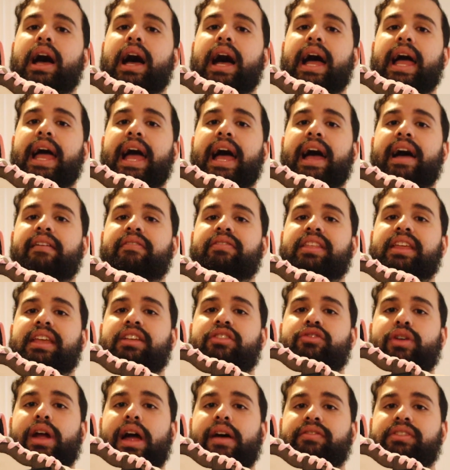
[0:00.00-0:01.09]
I have the
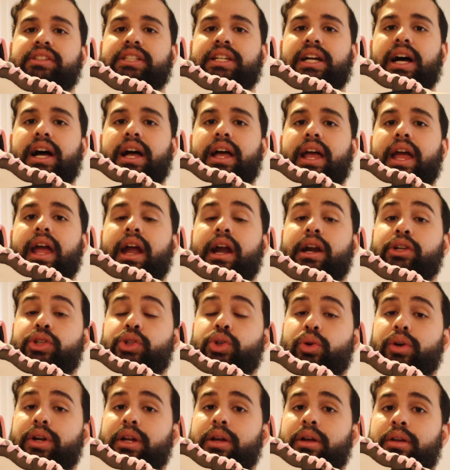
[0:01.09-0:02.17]
Travis Scott Air
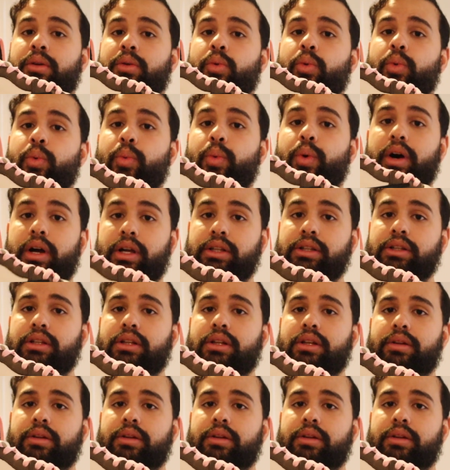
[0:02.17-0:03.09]
Jordan 1.